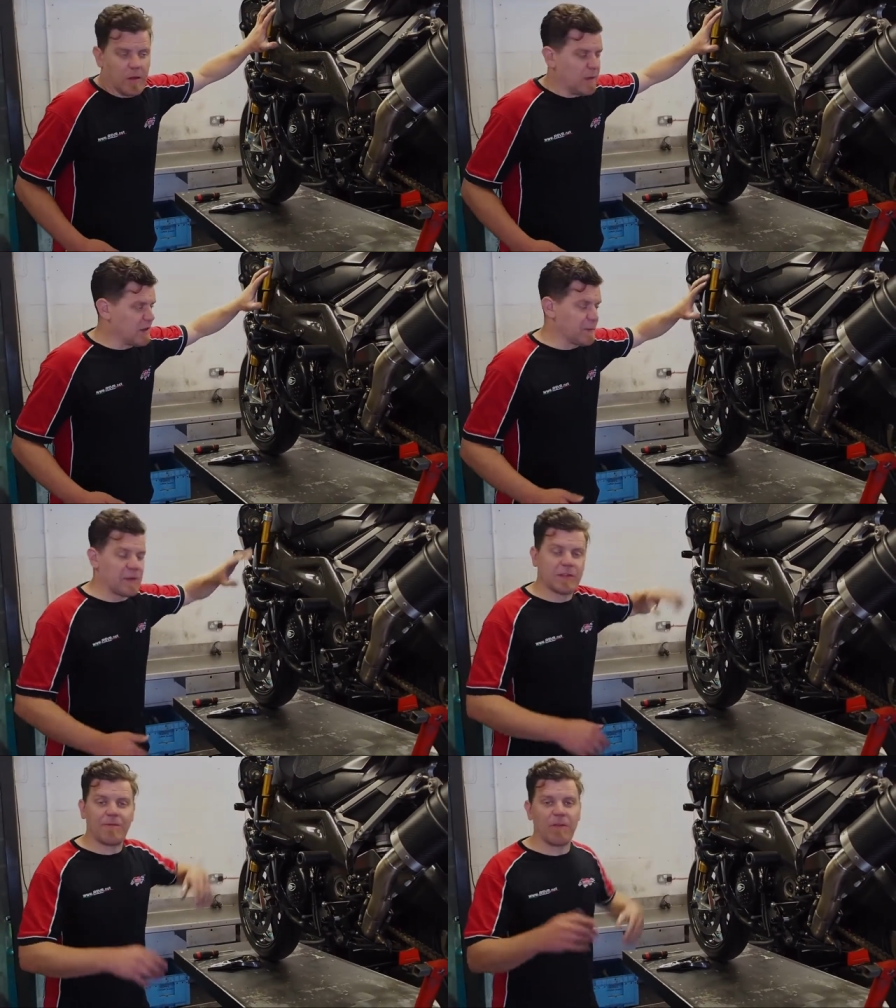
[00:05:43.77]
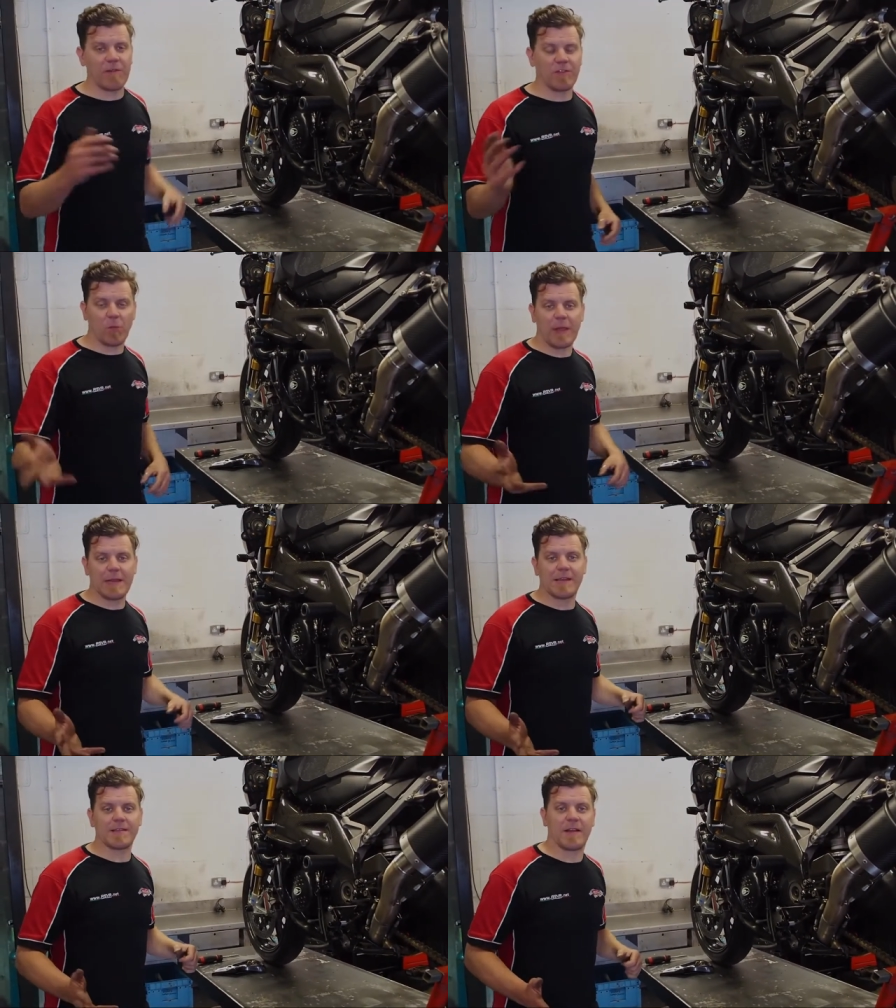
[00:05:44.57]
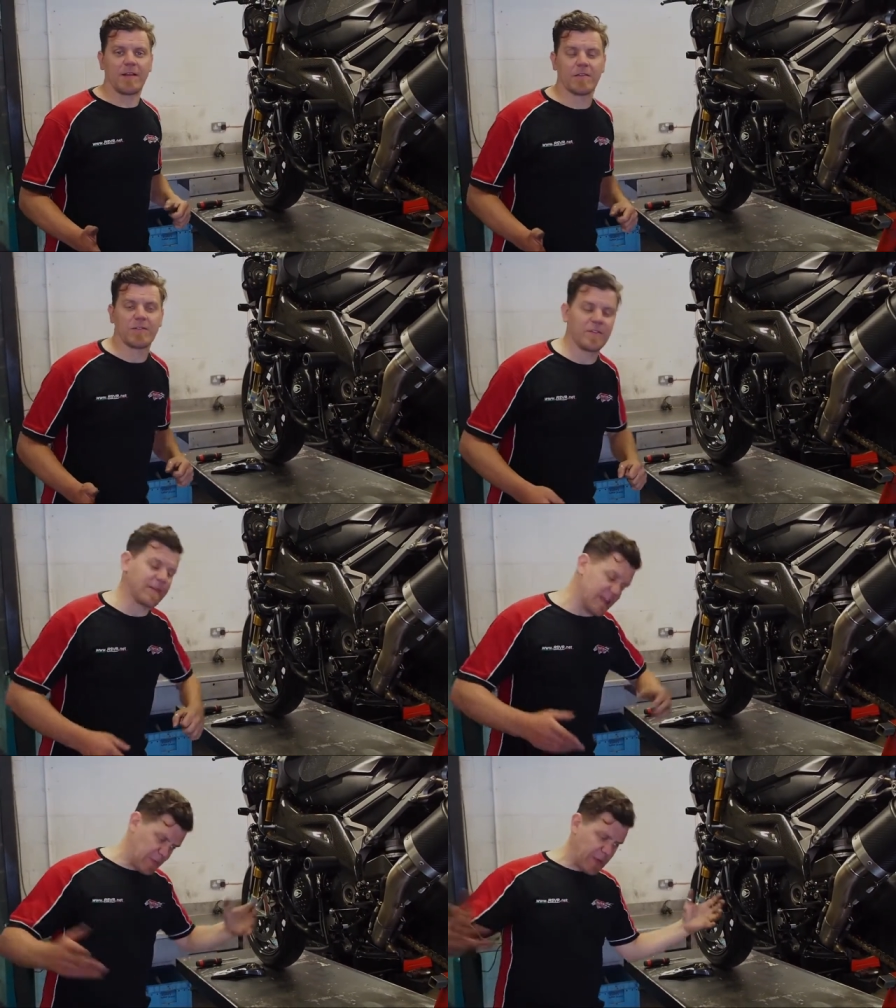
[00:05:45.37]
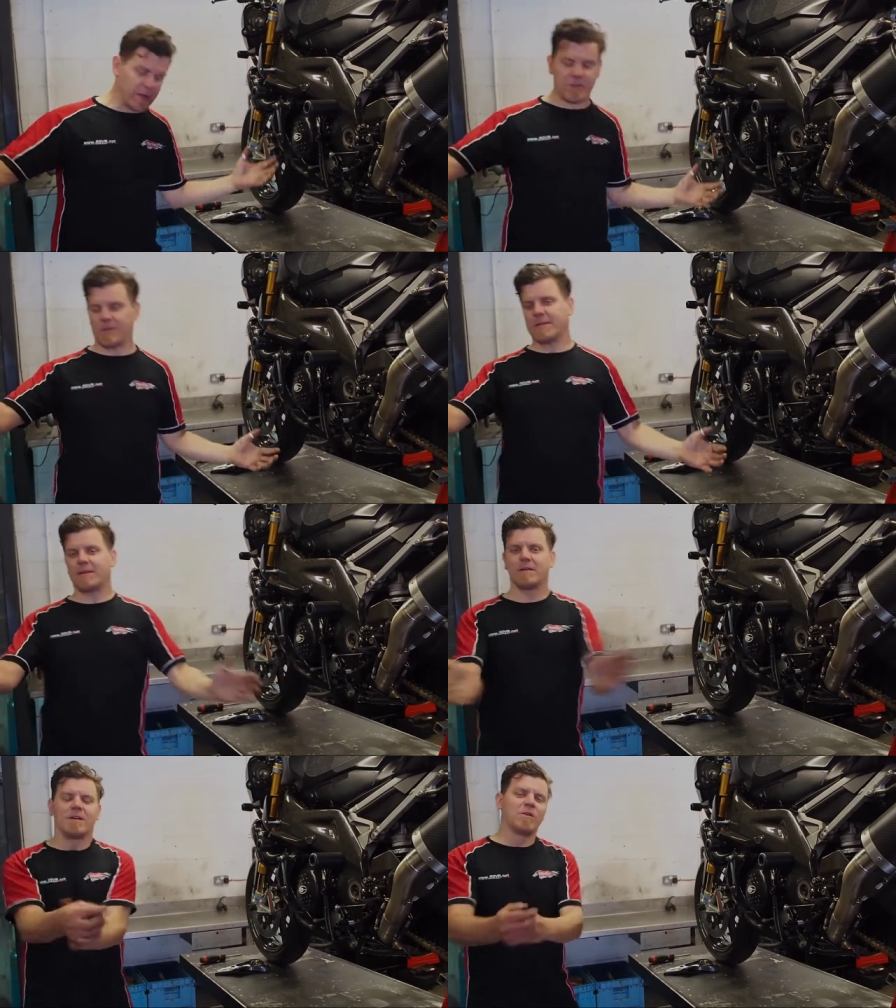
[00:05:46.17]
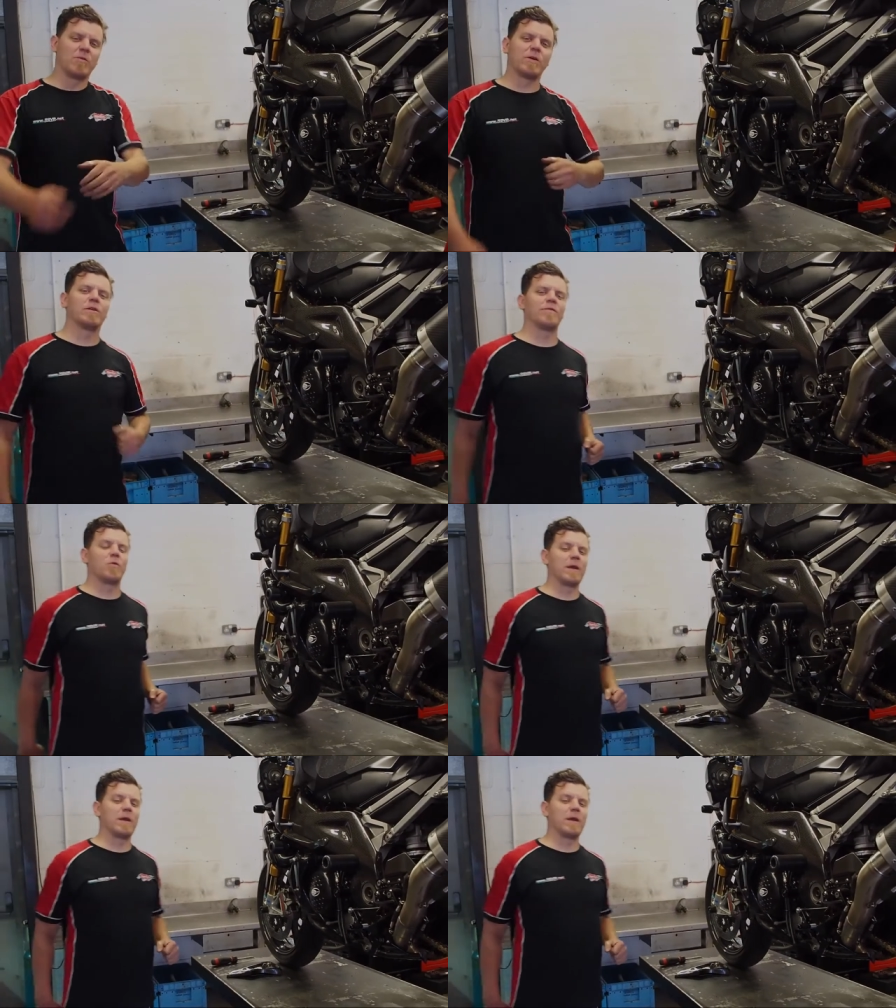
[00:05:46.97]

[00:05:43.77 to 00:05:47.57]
Especially if you're into wheelies, that kind of stuff. Let's be honest with you, we all love a